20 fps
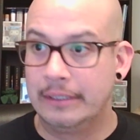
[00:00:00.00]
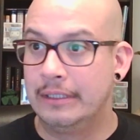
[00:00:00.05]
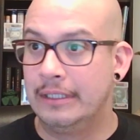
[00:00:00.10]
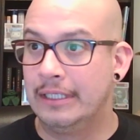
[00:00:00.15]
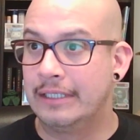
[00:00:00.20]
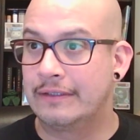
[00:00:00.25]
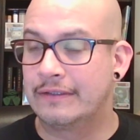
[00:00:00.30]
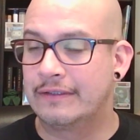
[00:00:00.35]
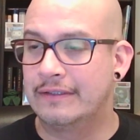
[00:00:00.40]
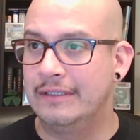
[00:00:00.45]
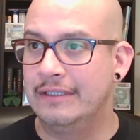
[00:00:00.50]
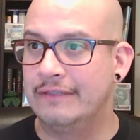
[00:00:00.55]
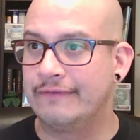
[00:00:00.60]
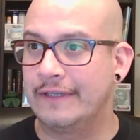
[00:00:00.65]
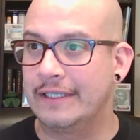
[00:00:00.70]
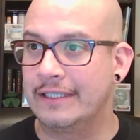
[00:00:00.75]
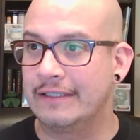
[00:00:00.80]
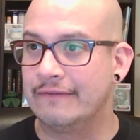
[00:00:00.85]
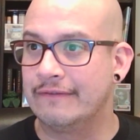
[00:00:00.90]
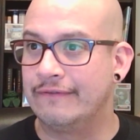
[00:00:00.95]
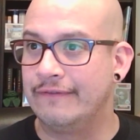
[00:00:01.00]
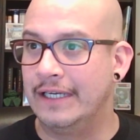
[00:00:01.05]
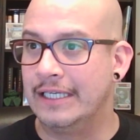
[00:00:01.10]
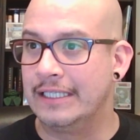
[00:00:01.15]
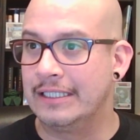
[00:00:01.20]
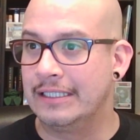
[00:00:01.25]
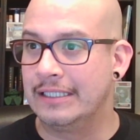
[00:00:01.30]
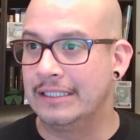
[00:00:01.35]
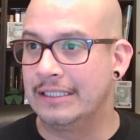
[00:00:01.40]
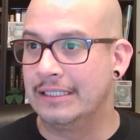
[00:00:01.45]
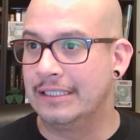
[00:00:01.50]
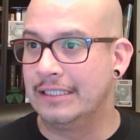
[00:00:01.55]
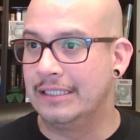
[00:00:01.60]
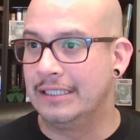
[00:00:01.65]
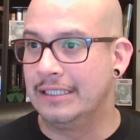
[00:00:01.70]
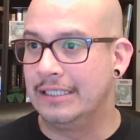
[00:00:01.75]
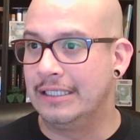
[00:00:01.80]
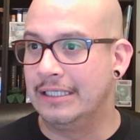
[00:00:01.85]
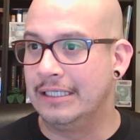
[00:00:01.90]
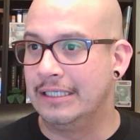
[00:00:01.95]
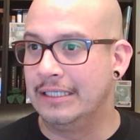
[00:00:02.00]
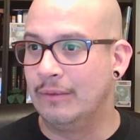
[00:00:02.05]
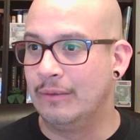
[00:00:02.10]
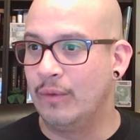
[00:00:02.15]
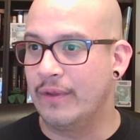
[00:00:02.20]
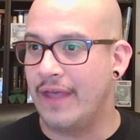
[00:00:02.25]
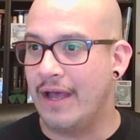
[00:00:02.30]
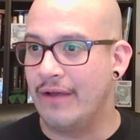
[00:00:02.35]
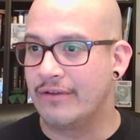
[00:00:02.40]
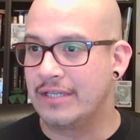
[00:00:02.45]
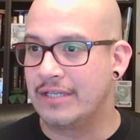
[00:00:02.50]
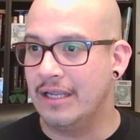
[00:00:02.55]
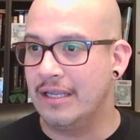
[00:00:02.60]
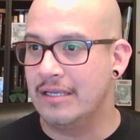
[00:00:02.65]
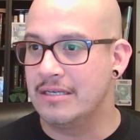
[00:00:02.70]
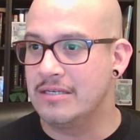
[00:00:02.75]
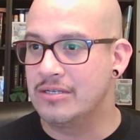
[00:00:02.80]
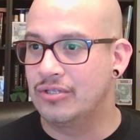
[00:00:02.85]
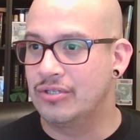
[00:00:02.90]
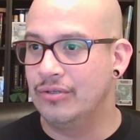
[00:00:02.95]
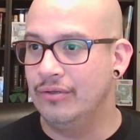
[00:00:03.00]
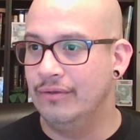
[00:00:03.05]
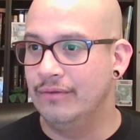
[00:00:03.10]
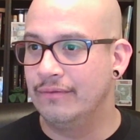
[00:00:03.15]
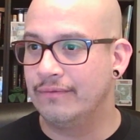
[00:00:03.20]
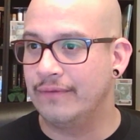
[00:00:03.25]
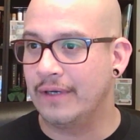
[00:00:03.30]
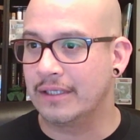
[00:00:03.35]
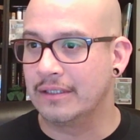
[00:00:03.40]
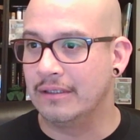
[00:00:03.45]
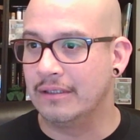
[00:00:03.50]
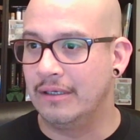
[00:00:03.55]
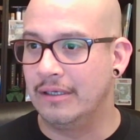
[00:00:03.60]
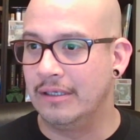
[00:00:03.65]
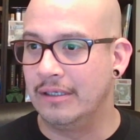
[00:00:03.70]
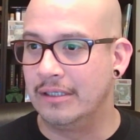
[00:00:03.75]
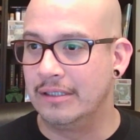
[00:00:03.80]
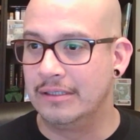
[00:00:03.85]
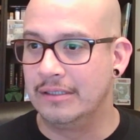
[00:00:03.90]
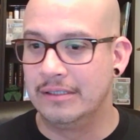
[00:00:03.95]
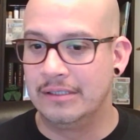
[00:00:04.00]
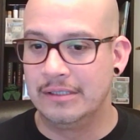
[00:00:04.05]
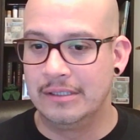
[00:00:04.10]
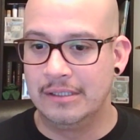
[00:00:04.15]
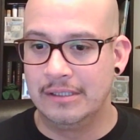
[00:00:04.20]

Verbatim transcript: Let's see if I can find it uh, without taking too fucking long.